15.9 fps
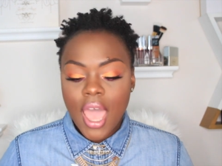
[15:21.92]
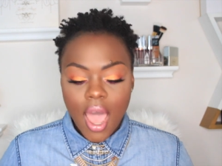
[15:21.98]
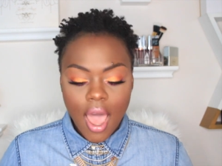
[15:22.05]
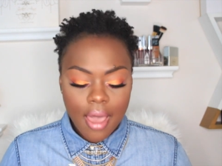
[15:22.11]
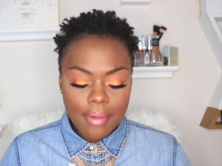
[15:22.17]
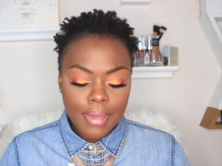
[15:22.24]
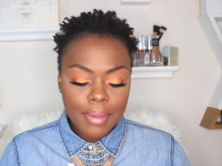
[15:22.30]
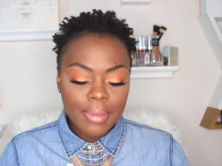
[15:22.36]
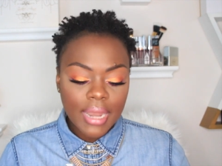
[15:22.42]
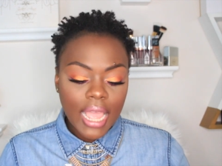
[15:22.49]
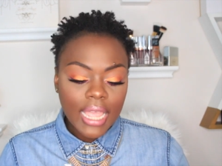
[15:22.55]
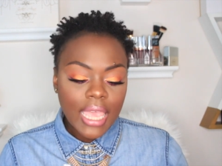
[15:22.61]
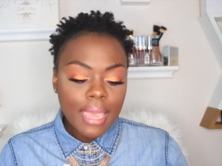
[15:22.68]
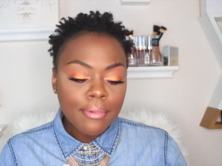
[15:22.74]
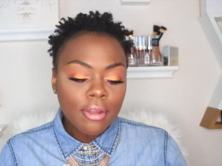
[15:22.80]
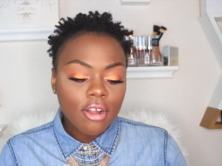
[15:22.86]
But
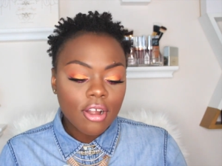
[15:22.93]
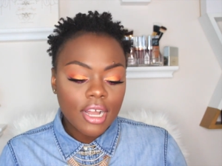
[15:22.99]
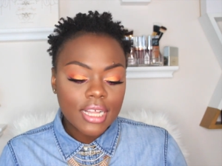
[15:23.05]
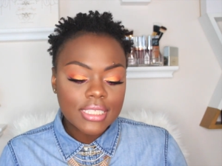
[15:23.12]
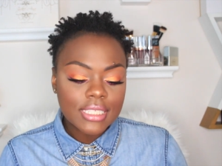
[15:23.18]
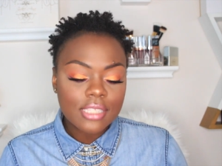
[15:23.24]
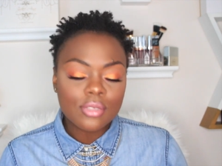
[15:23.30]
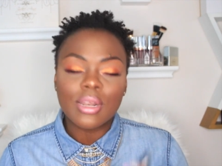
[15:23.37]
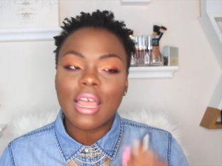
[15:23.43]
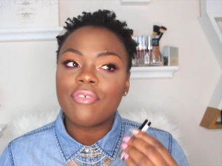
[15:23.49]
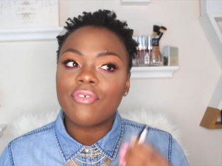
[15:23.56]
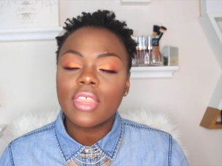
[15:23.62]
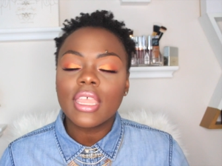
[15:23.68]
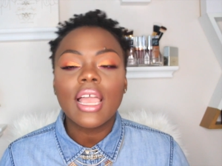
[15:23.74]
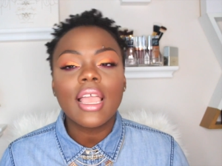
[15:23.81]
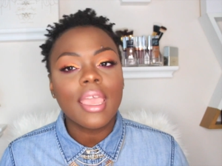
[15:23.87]
I came across this one. I
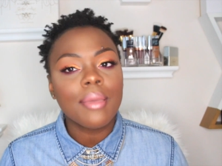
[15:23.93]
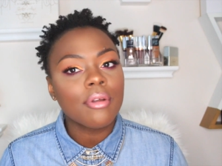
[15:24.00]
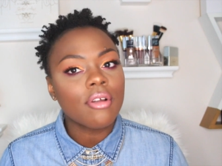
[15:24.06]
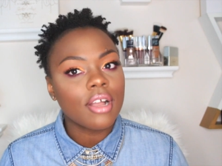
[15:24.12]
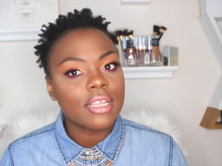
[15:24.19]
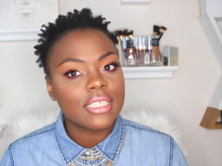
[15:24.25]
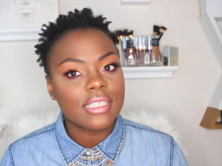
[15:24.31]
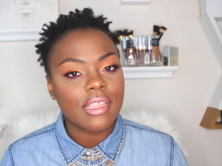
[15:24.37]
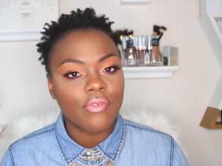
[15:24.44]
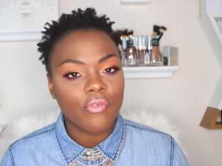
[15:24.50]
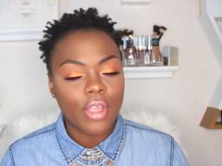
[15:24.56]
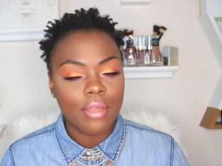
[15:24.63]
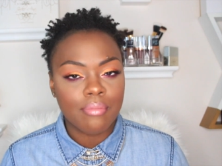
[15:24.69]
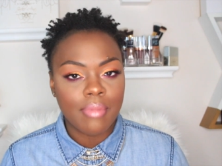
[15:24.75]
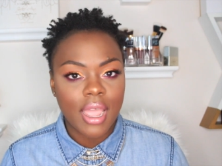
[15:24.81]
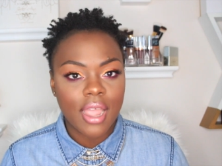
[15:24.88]
feel like I came across this at
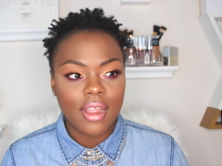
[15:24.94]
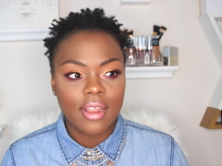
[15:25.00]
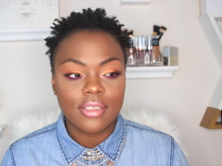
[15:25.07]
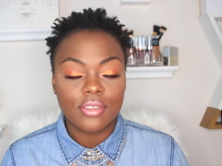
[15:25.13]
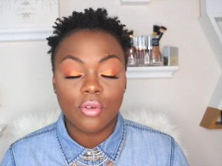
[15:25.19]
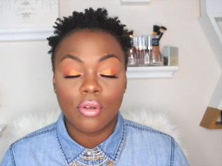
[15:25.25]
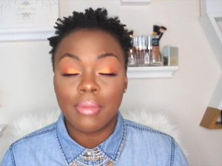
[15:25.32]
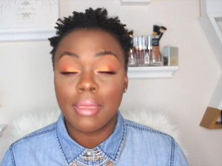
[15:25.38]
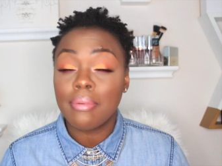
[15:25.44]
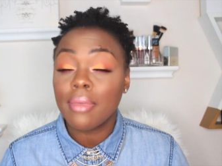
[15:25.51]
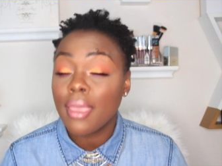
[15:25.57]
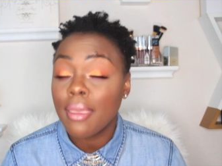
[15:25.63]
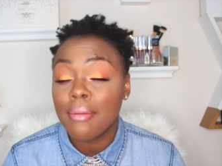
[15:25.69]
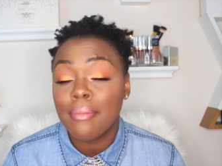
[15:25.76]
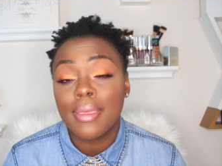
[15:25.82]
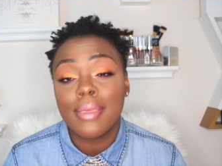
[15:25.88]
Fred Meyers, or maybe it
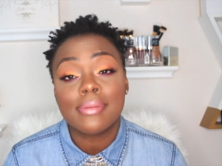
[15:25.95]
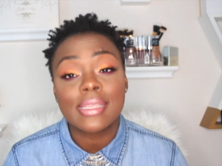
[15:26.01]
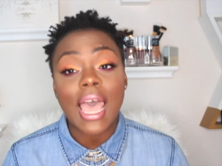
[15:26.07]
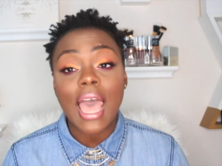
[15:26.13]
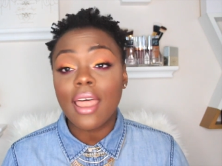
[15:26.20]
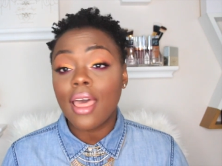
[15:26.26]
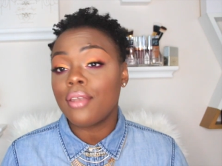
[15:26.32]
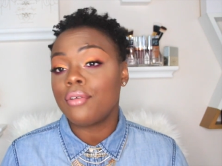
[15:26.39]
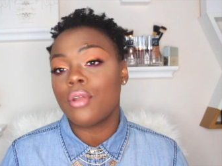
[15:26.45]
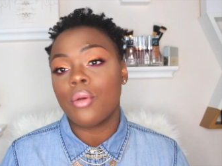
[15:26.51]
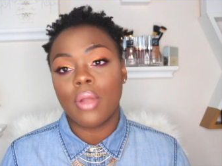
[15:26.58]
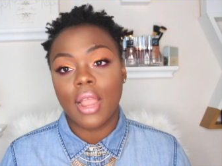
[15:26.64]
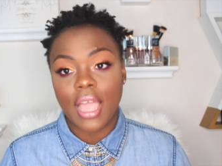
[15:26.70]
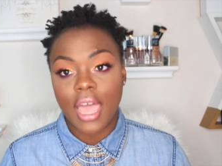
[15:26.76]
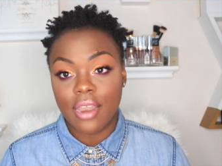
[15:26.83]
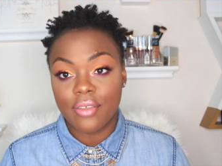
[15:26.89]
came out, I don't know
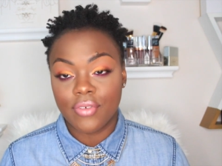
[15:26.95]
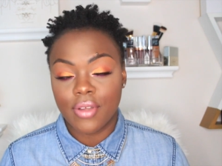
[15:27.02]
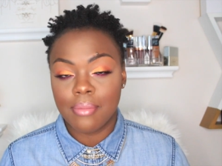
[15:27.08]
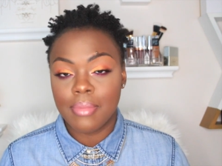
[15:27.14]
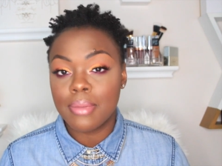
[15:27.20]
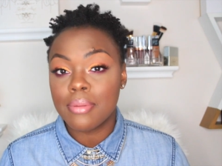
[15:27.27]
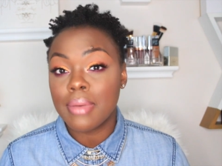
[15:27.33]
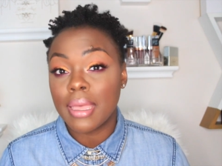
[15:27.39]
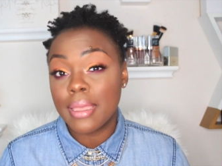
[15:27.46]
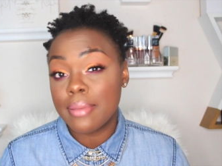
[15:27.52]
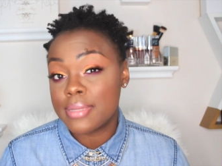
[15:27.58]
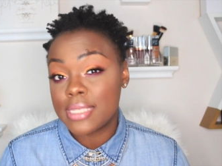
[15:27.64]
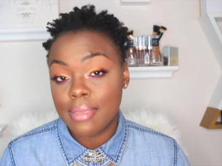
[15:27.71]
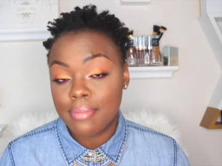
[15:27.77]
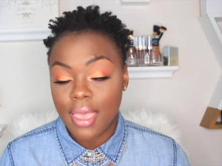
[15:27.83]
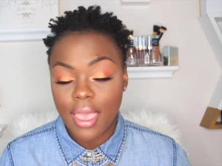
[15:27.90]
where I got it from. Maybe my
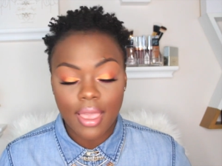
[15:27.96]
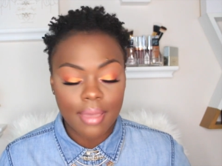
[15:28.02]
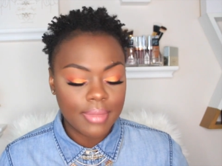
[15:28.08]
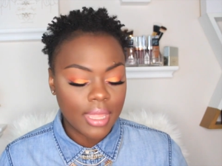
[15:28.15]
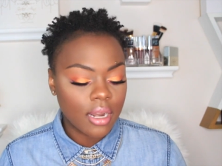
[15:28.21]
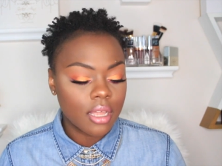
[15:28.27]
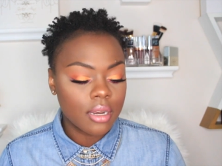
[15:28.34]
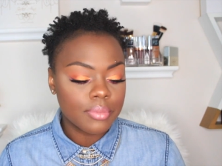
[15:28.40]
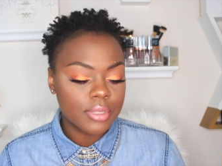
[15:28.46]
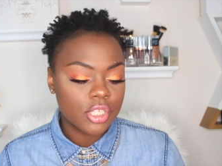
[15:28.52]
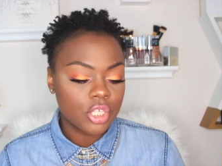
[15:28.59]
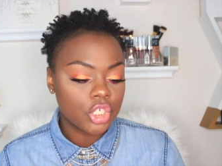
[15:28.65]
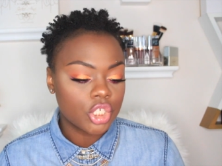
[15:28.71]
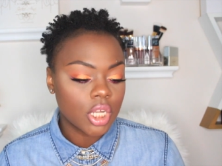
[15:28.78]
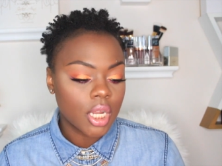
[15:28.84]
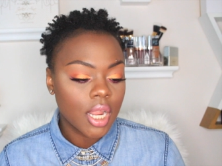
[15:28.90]
Ipsy bag. I'm not
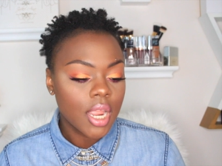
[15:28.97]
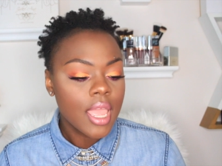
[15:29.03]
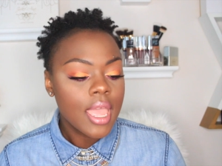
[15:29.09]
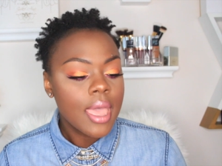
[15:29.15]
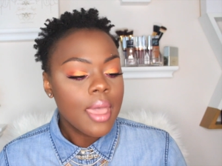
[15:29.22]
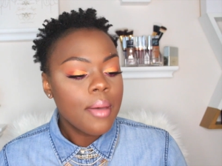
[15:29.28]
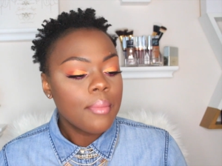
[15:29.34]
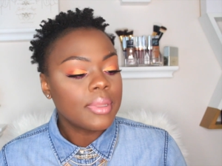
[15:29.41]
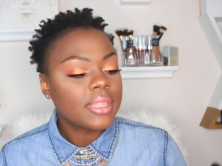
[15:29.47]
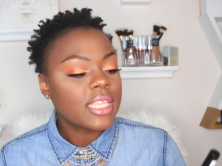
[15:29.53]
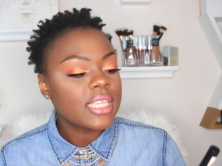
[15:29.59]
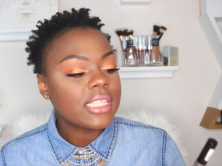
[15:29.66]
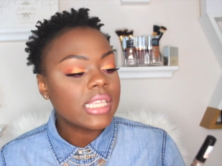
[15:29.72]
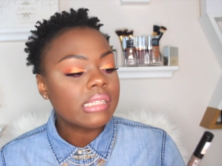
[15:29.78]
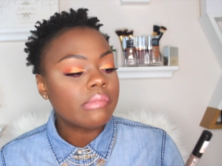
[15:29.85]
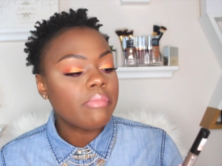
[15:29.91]
100% sure. But
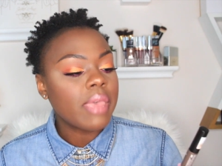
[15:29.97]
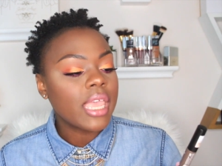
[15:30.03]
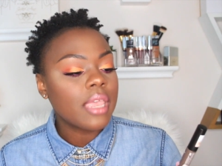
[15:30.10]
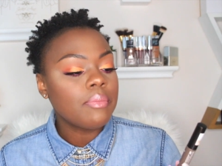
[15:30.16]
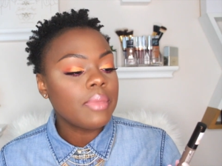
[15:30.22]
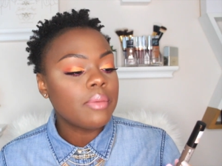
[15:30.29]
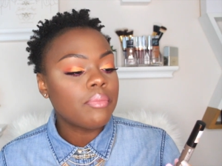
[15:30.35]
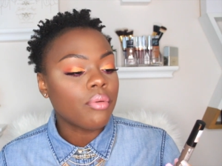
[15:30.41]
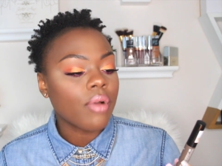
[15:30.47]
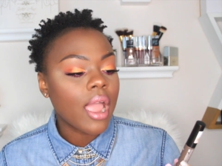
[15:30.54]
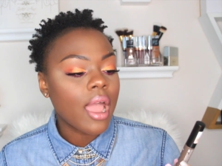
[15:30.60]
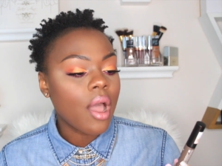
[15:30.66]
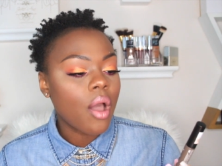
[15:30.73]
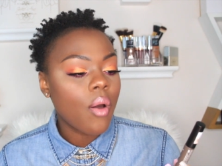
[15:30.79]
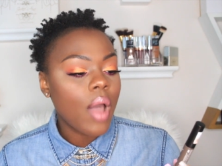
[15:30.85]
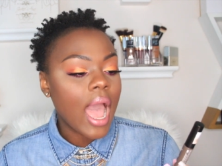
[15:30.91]
this is Make Me
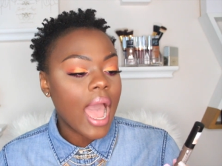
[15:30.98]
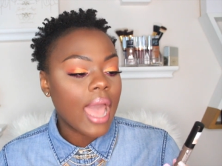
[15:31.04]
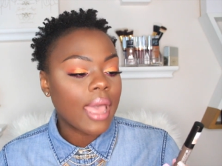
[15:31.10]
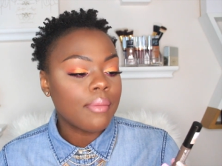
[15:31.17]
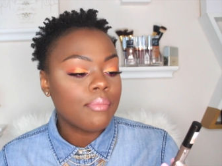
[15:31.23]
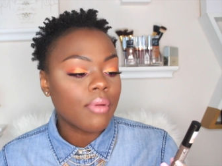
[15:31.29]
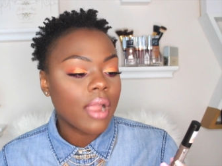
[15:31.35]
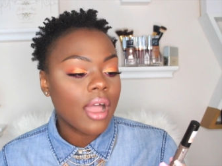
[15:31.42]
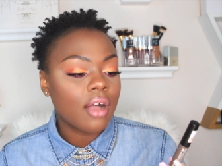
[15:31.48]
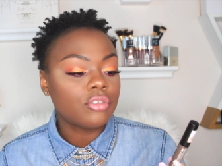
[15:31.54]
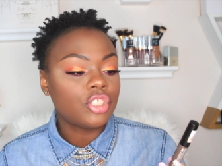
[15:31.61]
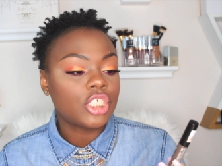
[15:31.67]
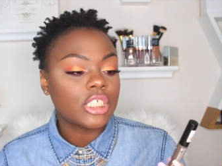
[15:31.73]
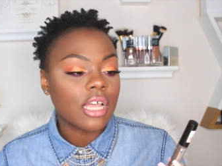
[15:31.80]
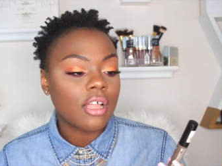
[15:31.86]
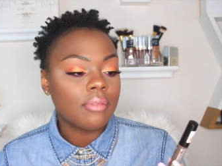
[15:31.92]
Brow Eyebrow
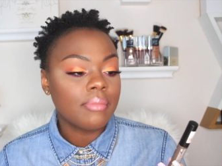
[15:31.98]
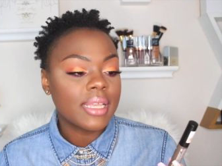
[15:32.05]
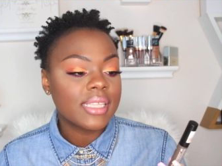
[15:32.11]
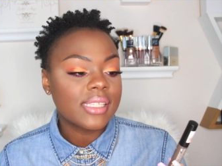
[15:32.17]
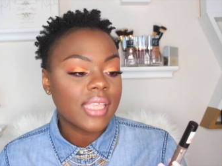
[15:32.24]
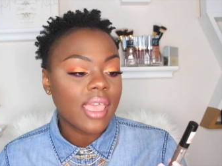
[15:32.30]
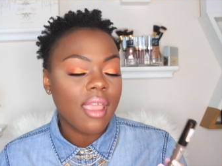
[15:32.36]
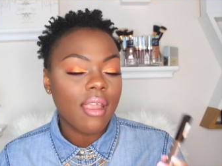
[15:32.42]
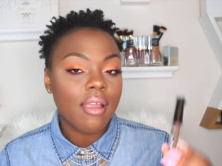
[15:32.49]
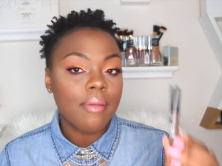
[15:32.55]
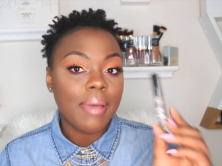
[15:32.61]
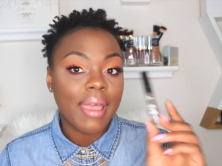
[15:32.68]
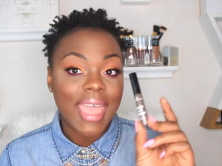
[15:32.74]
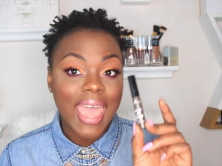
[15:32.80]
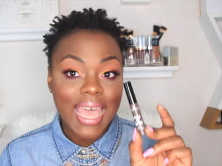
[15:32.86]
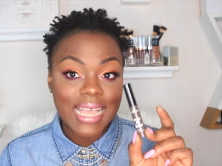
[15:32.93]
Gel Mascara
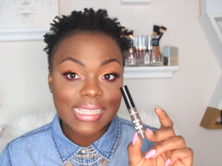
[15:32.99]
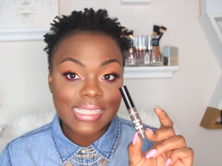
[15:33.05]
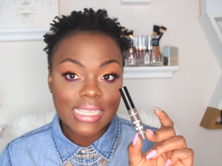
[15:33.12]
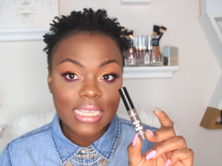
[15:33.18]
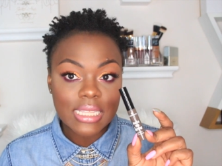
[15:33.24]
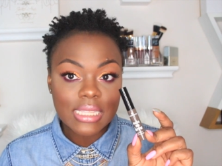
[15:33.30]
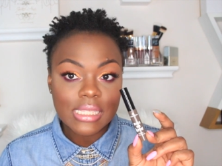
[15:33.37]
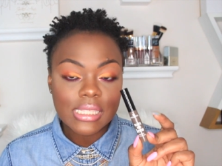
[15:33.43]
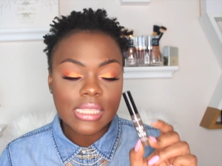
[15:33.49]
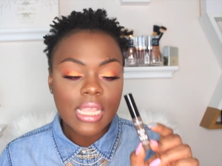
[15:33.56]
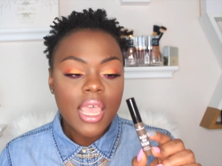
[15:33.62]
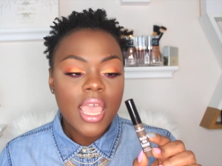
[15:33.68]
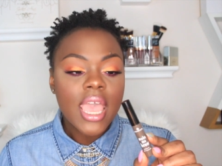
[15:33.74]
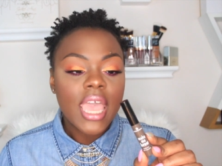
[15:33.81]
by Essence.